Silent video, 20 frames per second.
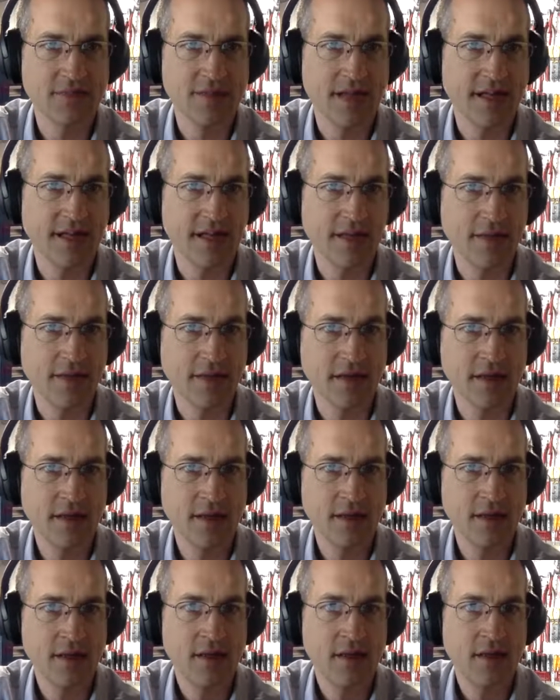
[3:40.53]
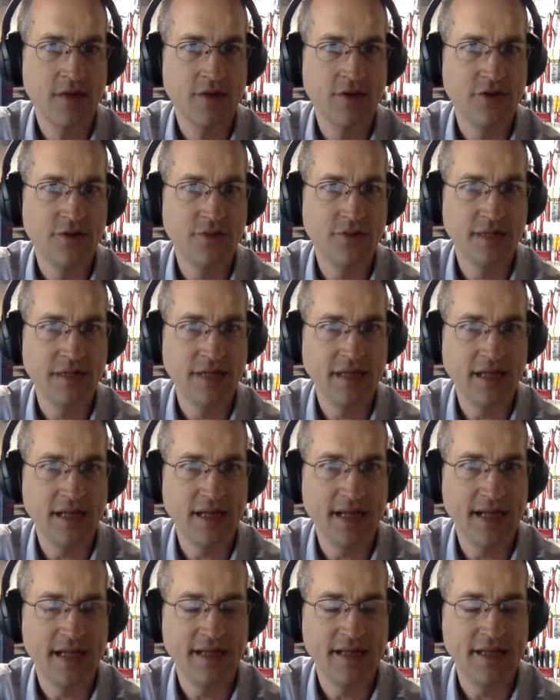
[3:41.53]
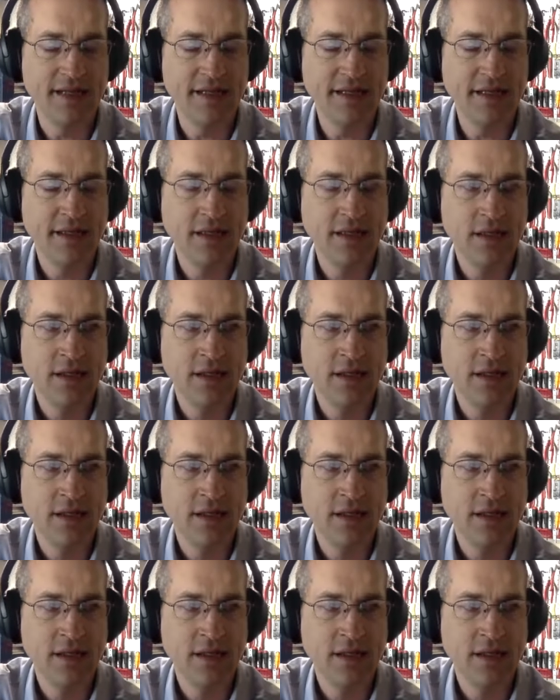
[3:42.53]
pandemic to be ended.